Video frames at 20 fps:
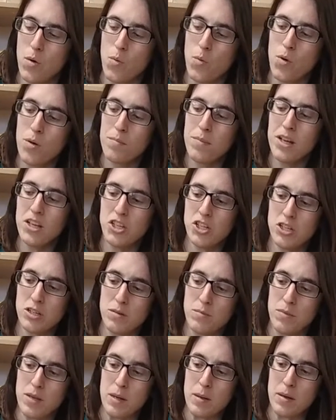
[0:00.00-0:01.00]
What might
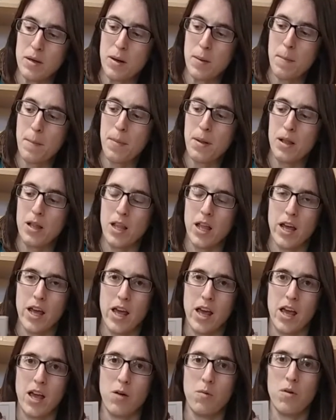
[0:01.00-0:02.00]
she be
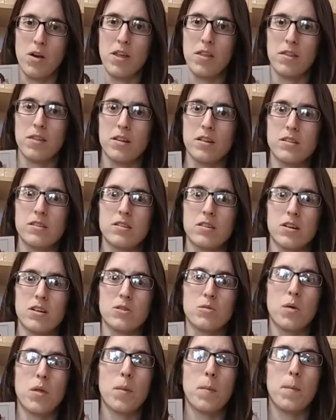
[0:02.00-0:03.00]
playing with that
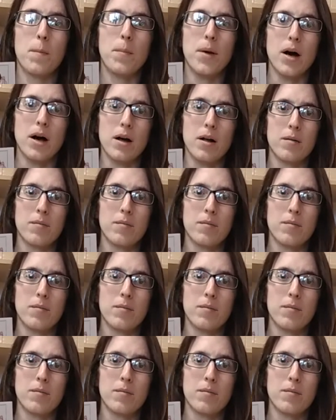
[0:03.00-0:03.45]
starts with B?